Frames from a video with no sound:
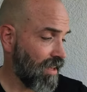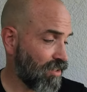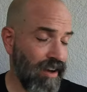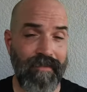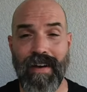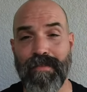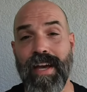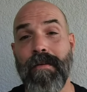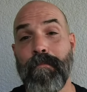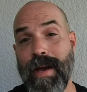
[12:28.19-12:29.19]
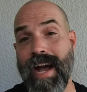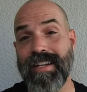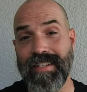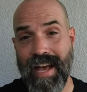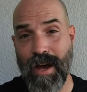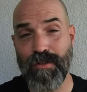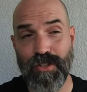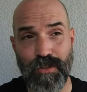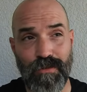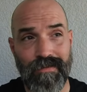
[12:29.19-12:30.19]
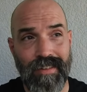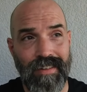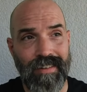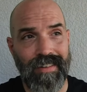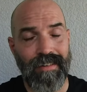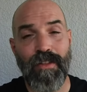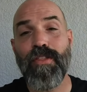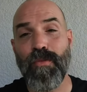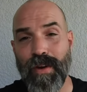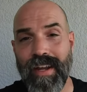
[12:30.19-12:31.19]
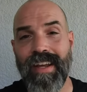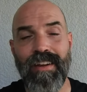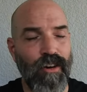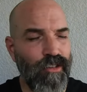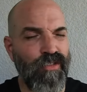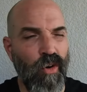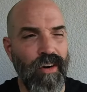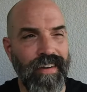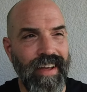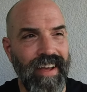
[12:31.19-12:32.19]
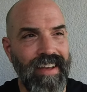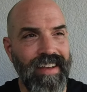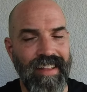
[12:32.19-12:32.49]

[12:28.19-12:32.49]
So I've kind of backed it down to 3 or 4 a day.